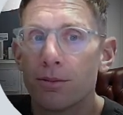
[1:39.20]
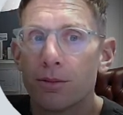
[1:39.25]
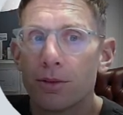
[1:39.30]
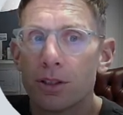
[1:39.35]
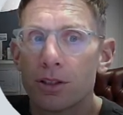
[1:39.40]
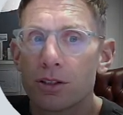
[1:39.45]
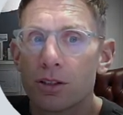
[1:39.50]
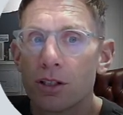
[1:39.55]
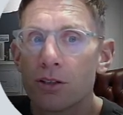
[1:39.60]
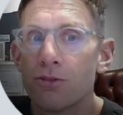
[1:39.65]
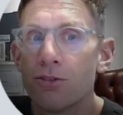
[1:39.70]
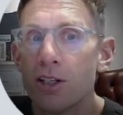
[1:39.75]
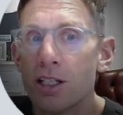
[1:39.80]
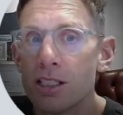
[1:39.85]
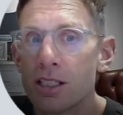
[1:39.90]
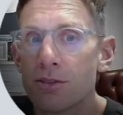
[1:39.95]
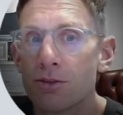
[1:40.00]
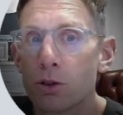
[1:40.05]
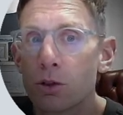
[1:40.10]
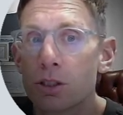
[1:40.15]
So first
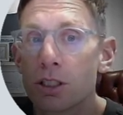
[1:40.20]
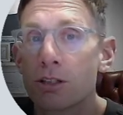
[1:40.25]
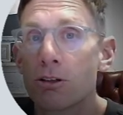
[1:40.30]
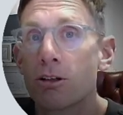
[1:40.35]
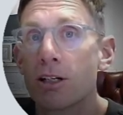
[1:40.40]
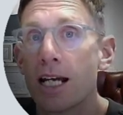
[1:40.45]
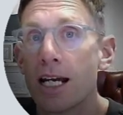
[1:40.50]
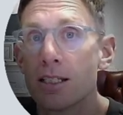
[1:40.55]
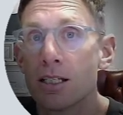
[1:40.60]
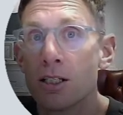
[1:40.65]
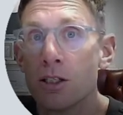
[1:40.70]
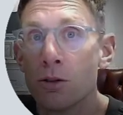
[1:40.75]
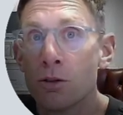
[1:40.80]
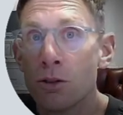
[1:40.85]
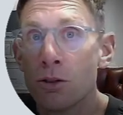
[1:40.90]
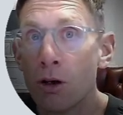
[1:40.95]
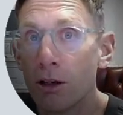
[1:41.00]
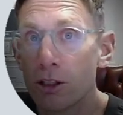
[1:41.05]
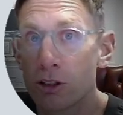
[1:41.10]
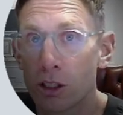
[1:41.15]
of all, to create a new
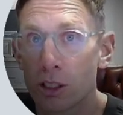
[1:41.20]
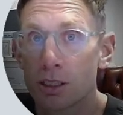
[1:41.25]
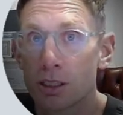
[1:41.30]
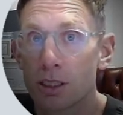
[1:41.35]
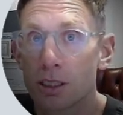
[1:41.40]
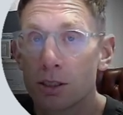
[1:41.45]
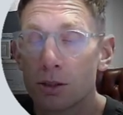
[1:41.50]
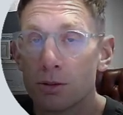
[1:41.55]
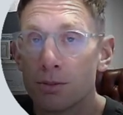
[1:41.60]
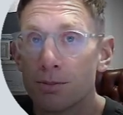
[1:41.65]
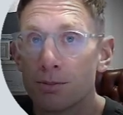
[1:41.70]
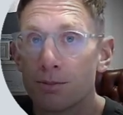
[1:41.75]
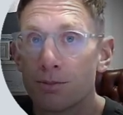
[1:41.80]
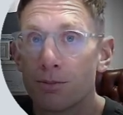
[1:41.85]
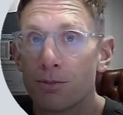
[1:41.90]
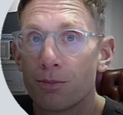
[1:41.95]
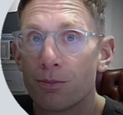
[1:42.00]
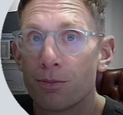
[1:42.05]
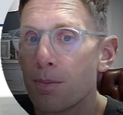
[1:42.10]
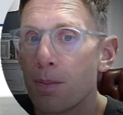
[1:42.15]
knowledge article,
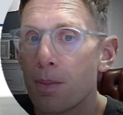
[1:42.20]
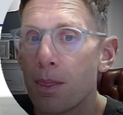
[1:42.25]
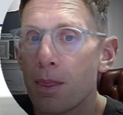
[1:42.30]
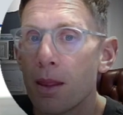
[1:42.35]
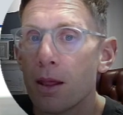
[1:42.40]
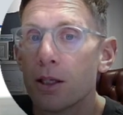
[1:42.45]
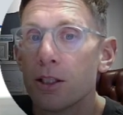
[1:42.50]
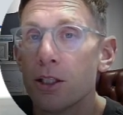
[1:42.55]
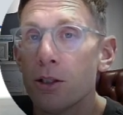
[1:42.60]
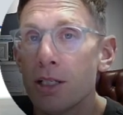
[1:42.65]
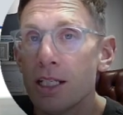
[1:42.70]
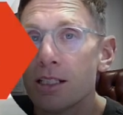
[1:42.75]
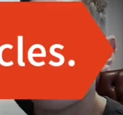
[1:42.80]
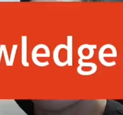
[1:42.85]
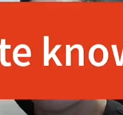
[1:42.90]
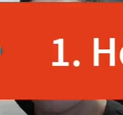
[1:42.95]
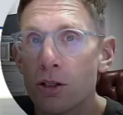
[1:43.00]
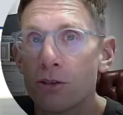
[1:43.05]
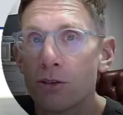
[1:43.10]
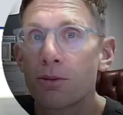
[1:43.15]
you need to
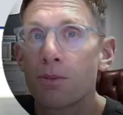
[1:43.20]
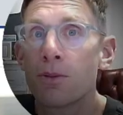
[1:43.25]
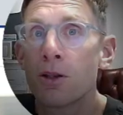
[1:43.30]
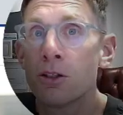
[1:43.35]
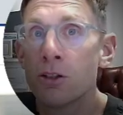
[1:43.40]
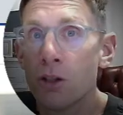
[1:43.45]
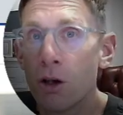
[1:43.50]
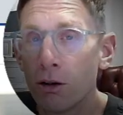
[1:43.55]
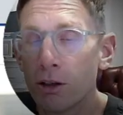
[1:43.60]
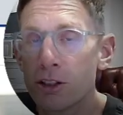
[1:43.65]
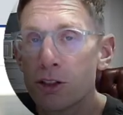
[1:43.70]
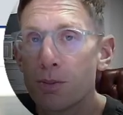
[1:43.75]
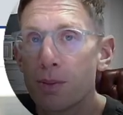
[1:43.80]
do it from the knowledge